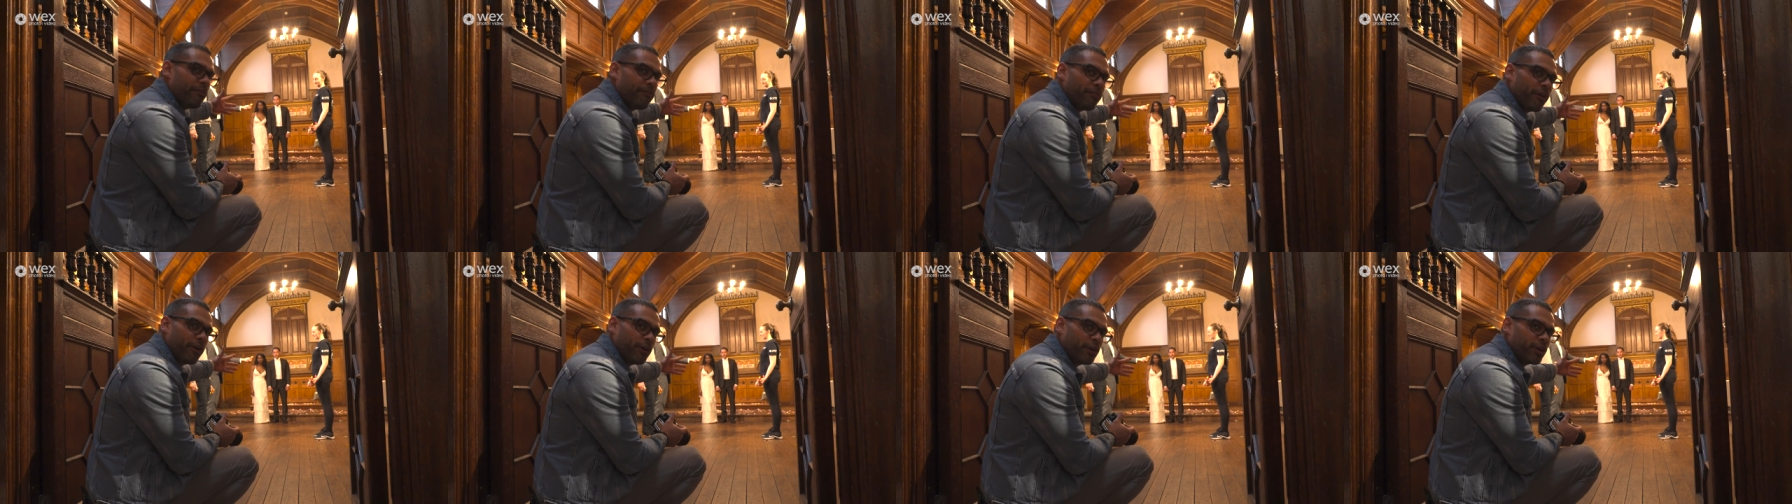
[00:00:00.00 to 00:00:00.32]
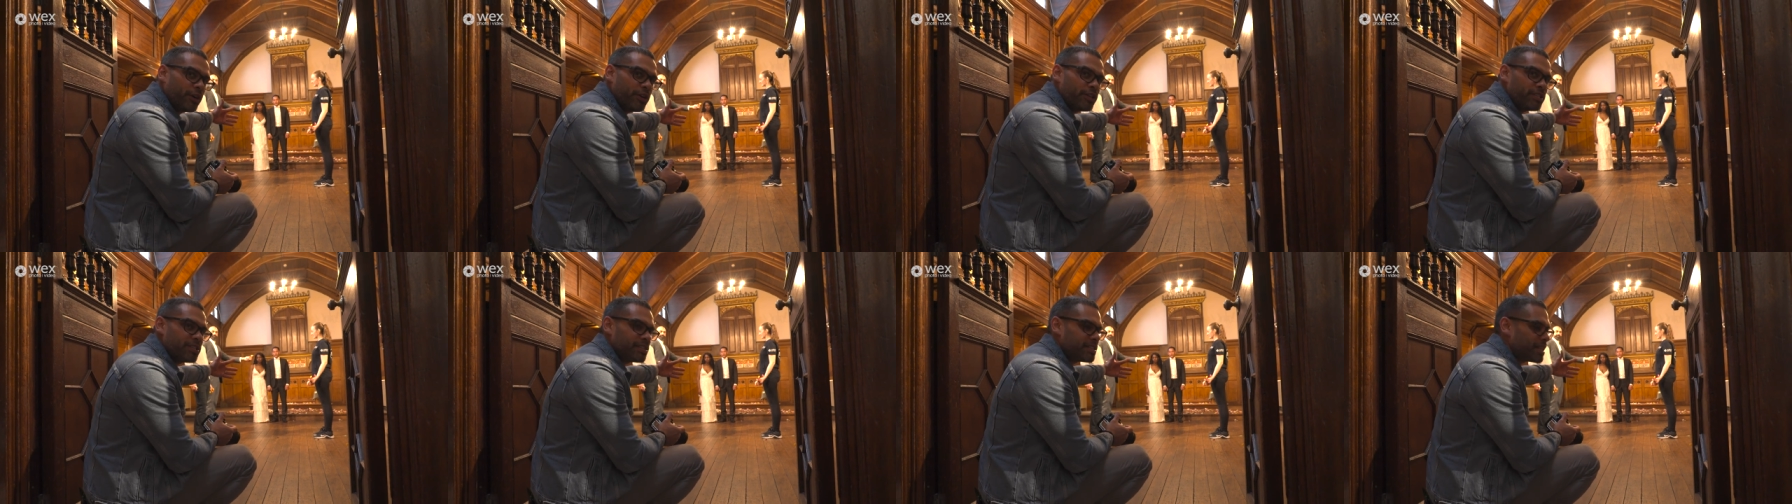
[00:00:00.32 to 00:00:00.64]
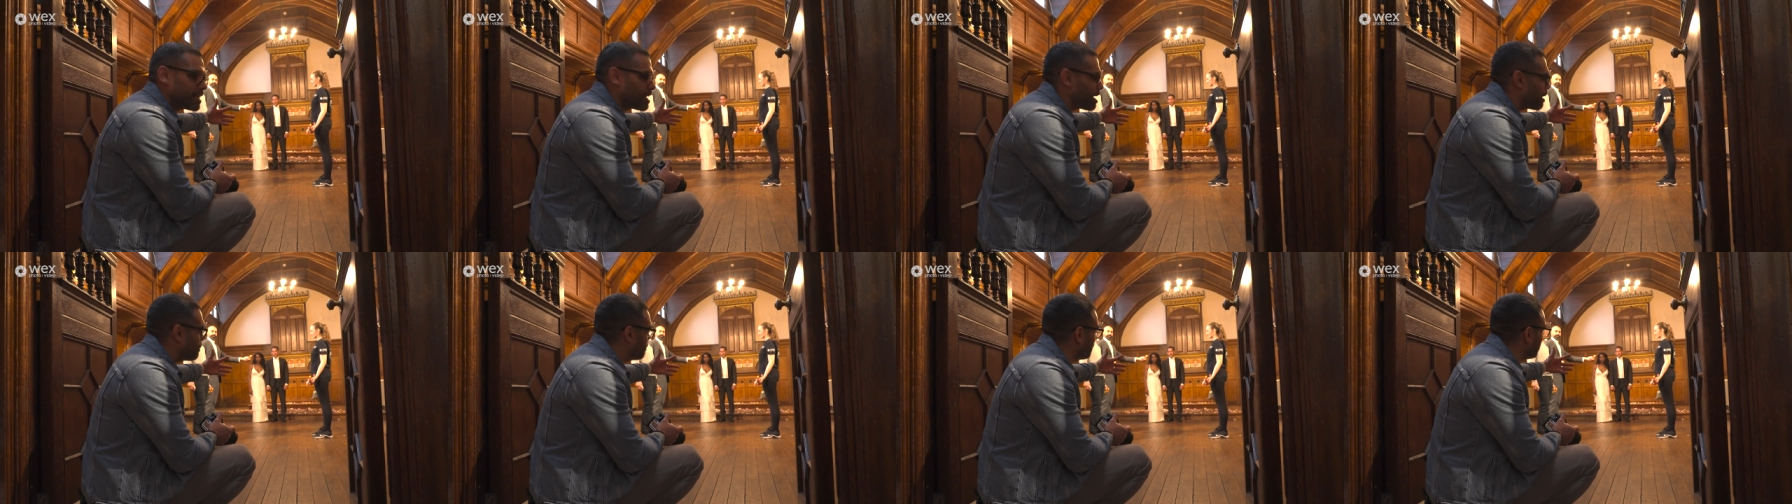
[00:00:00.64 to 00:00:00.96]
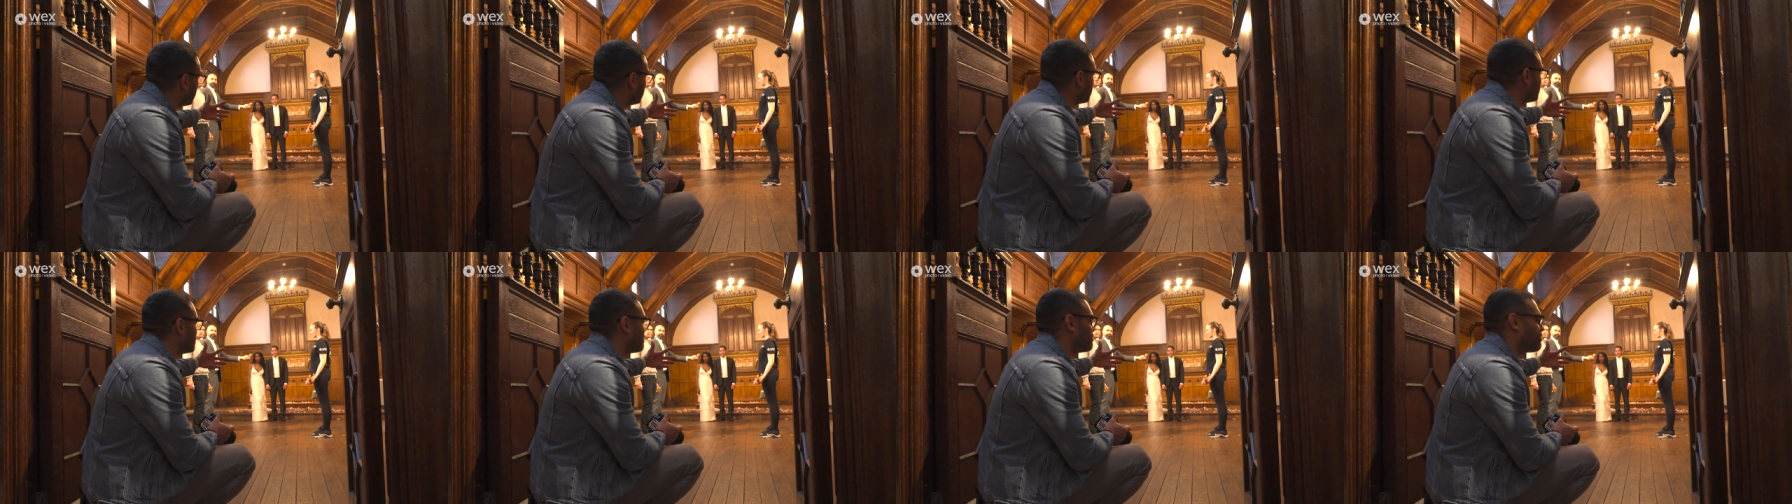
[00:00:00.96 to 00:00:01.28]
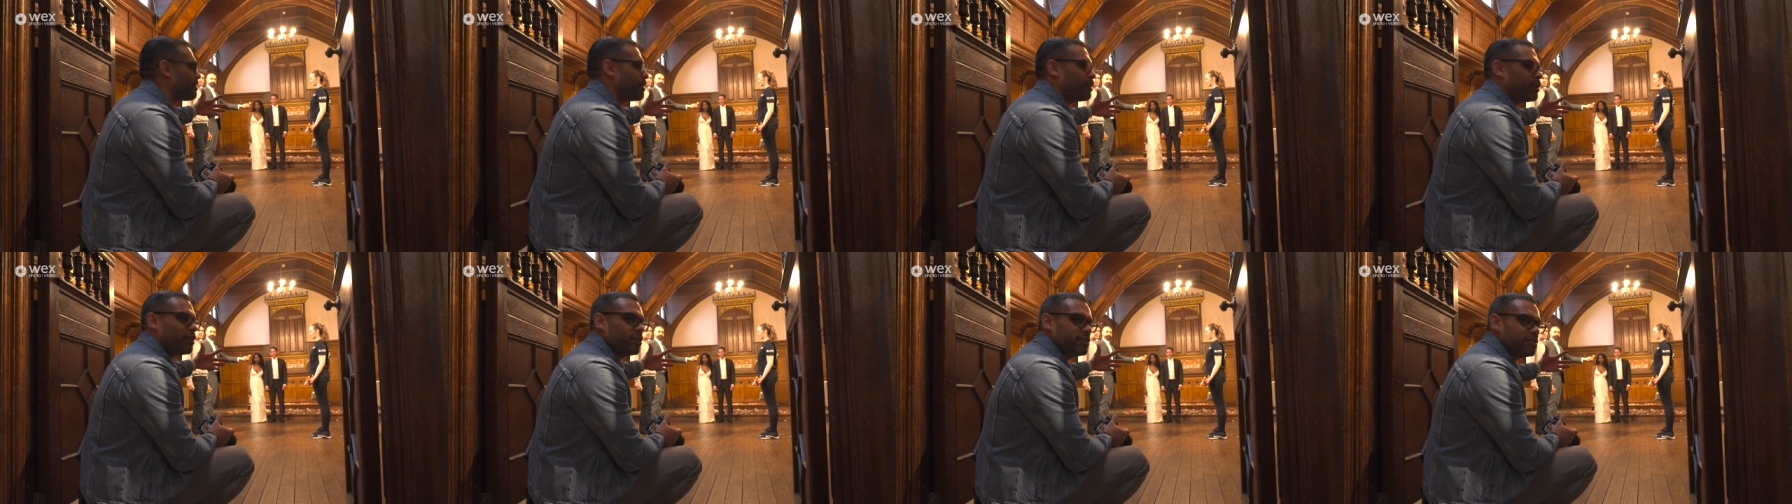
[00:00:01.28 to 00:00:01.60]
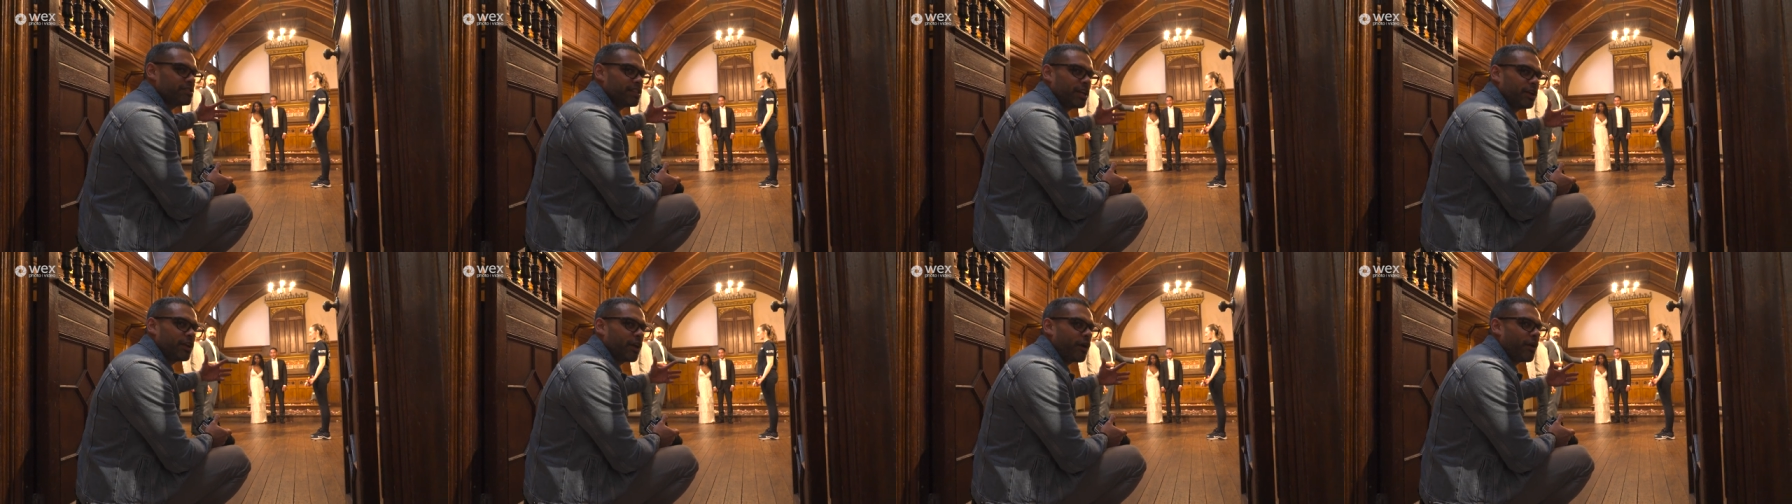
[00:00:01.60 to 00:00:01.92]
of focus, they come into focus,
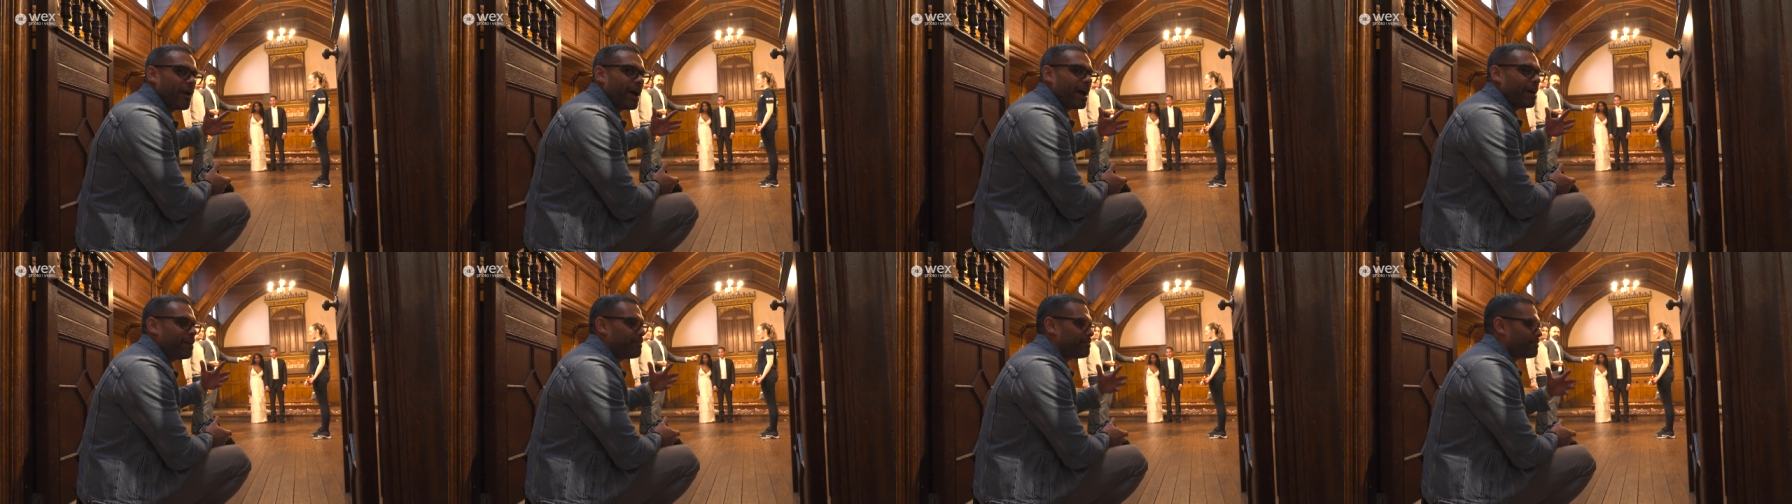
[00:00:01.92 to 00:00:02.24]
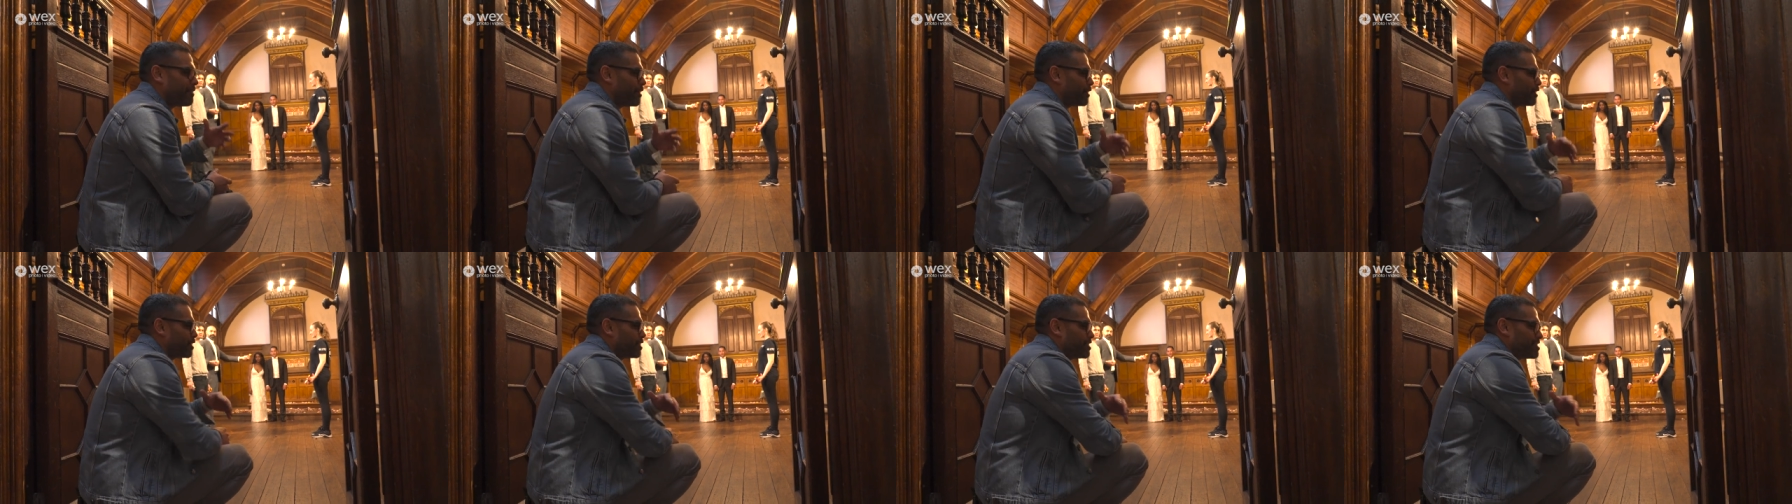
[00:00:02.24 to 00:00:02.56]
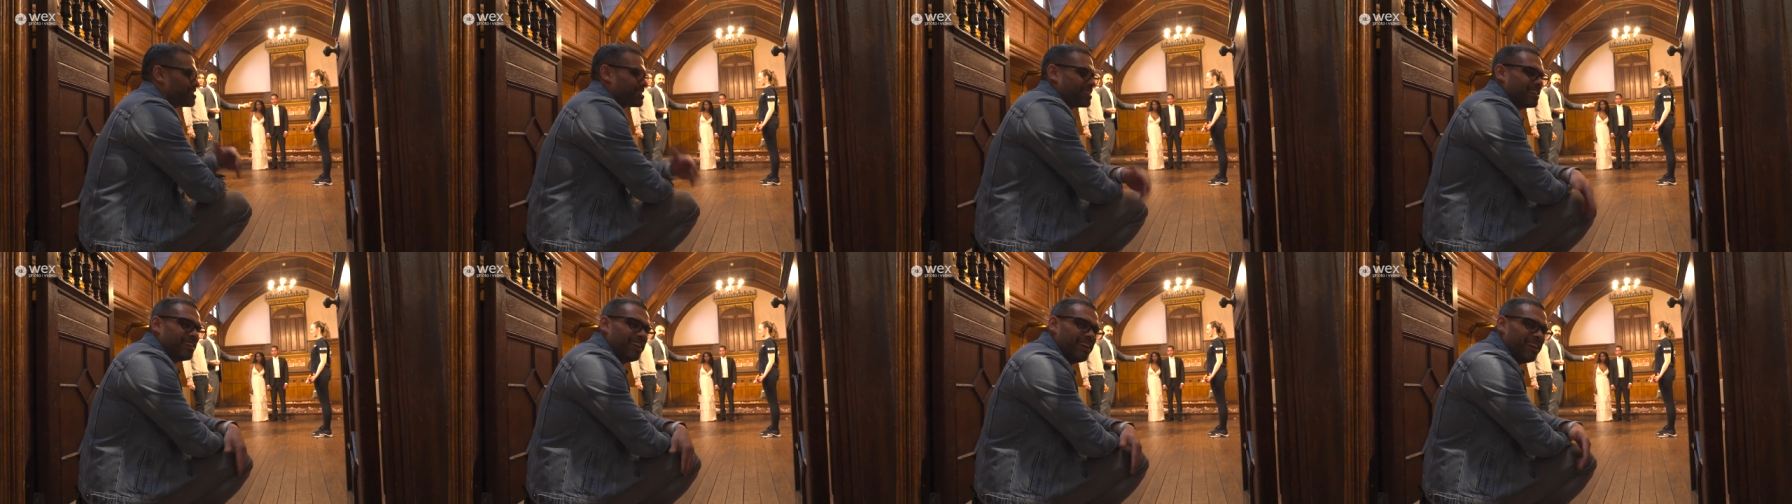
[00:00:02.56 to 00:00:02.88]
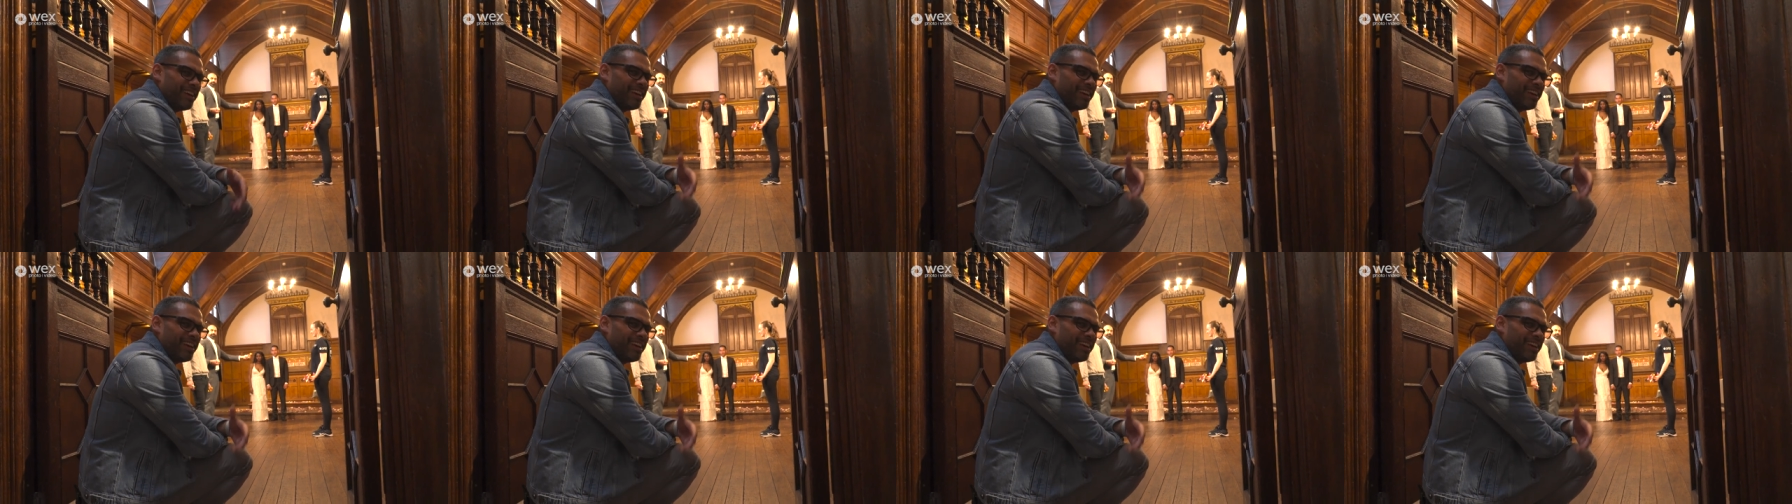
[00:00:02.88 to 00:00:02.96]
they go out of focus